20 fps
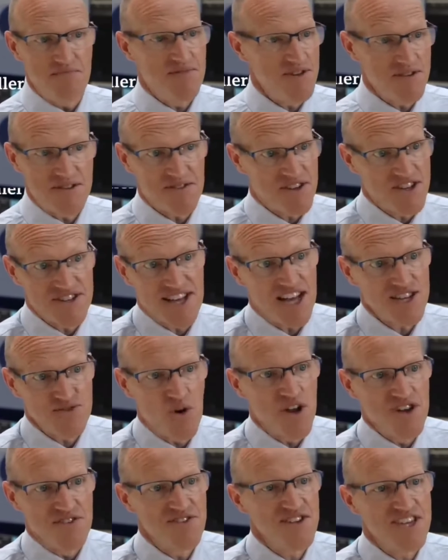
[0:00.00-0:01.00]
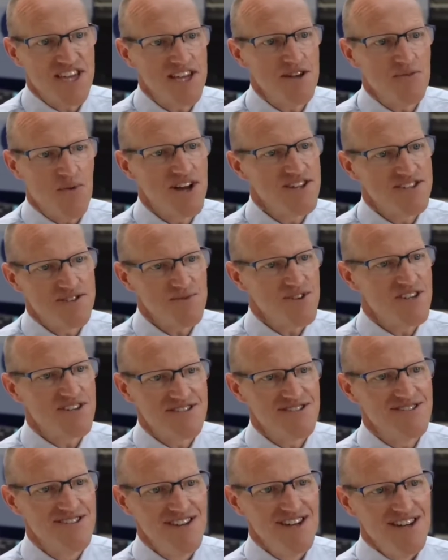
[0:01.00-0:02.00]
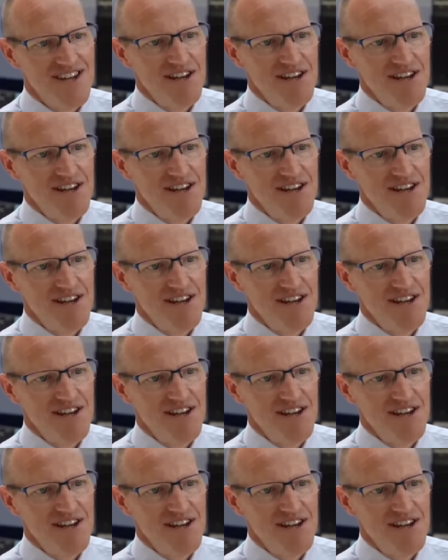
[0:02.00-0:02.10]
because that's one of the key ways that we can